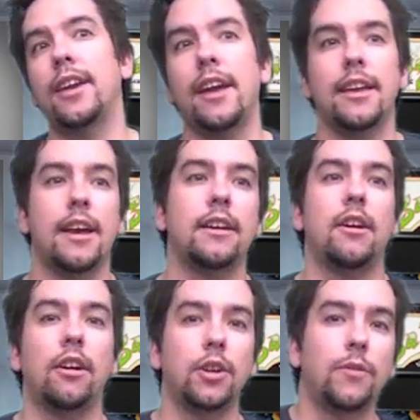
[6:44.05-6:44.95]
okay, yeah,
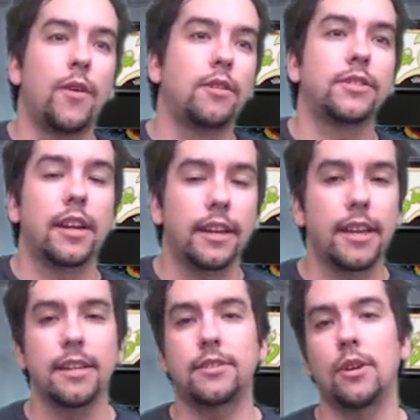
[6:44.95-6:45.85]
our new phones are going to get it,